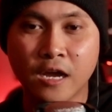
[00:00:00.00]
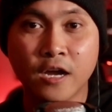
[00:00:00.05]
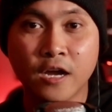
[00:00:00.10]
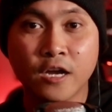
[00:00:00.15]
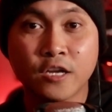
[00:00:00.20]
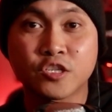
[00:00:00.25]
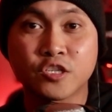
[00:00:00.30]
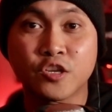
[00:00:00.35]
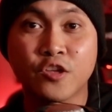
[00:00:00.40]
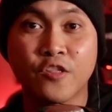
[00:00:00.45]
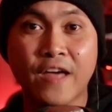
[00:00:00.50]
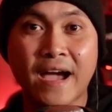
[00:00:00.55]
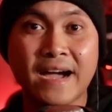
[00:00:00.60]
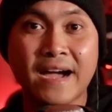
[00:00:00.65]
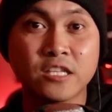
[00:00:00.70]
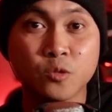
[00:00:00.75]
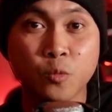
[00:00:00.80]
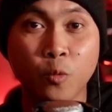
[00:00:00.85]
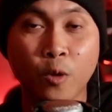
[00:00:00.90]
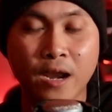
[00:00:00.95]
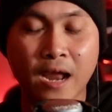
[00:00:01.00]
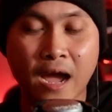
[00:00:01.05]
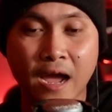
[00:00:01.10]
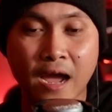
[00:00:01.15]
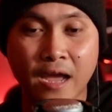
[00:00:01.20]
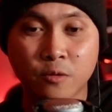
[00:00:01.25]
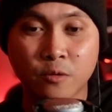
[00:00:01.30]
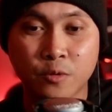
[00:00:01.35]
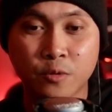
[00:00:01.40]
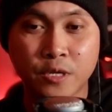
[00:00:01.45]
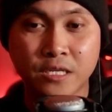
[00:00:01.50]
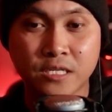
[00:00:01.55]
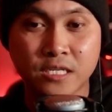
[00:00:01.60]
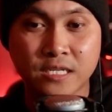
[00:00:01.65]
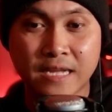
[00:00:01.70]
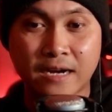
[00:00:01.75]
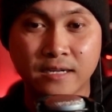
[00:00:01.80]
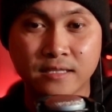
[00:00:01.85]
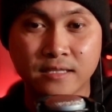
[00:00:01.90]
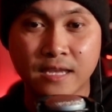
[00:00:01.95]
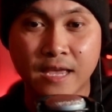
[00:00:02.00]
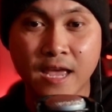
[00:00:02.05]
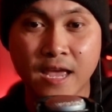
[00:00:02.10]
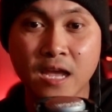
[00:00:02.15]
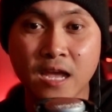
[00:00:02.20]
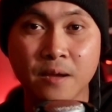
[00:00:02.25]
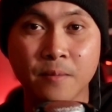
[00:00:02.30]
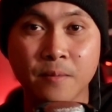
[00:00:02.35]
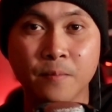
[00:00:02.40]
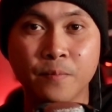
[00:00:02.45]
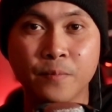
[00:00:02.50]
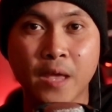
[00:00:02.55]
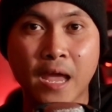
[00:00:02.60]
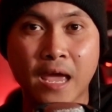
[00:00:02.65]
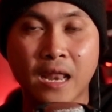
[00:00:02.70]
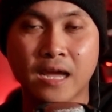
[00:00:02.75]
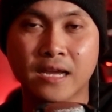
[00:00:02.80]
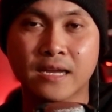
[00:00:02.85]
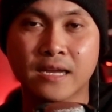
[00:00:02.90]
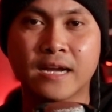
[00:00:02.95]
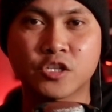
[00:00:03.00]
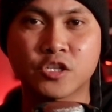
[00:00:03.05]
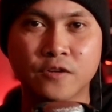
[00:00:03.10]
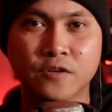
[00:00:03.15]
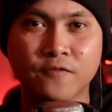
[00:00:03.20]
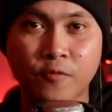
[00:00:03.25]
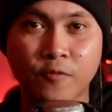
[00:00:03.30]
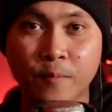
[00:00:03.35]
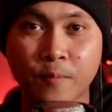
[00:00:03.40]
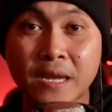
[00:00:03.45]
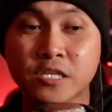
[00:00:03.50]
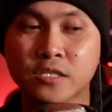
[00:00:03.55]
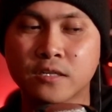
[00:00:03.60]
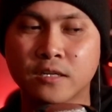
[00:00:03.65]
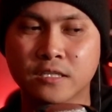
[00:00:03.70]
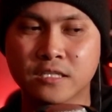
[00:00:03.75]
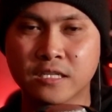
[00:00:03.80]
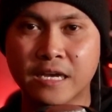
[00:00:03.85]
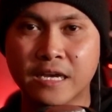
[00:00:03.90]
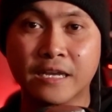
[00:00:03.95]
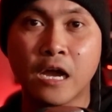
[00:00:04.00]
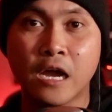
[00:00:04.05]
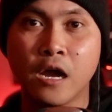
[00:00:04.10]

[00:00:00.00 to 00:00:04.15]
So that's when I reached out to him and I got your information. I was like,